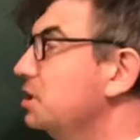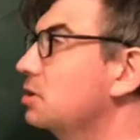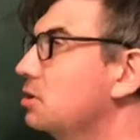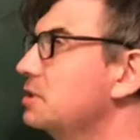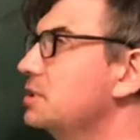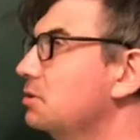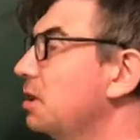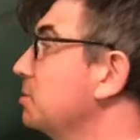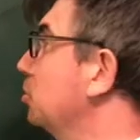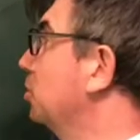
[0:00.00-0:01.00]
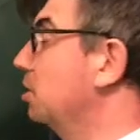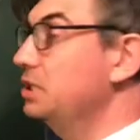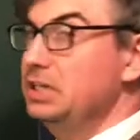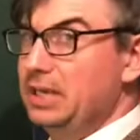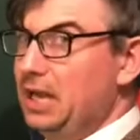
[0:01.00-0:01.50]
occurred 0 times, so
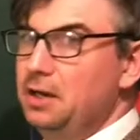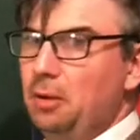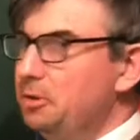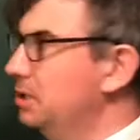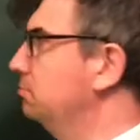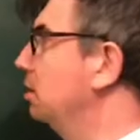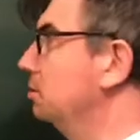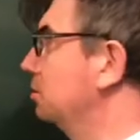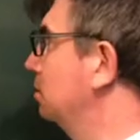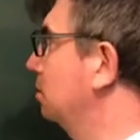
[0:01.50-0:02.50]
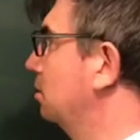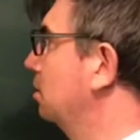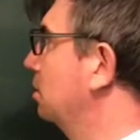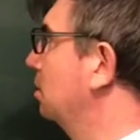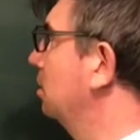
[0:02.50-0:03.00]
13 cannot be the mode.
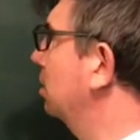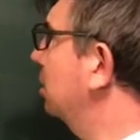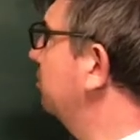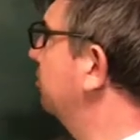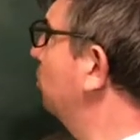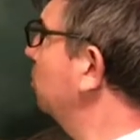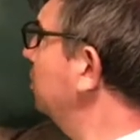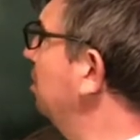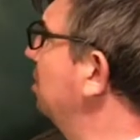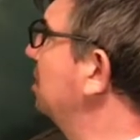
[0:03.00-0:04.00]
Can 14 be